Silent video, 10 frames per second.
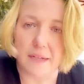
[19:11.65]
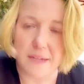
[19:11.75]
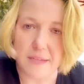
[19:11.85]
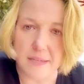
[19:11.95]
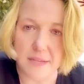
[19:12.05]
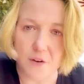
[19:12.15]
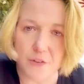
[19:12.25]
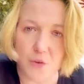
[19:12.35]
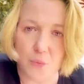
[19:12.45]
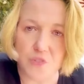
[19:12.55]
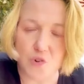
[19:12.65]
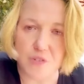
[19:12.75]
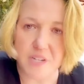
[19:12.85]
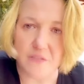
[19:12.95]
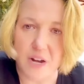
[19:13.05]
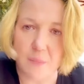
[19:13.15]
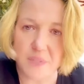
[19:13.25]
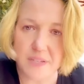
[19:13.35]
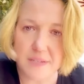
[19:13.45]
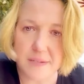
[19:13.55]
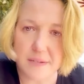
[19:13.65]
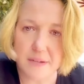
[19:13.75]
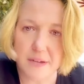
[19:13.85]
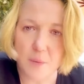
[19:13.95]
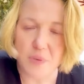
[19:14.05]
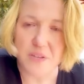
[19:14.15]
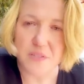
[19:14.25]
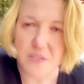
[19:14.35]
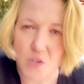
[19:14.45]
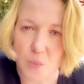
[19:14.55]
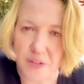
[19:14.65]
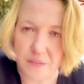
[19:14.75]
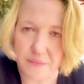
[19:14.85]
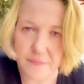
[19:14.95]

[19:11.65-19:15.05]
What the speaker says: does his interview with George Stephanopoulos, because he's human.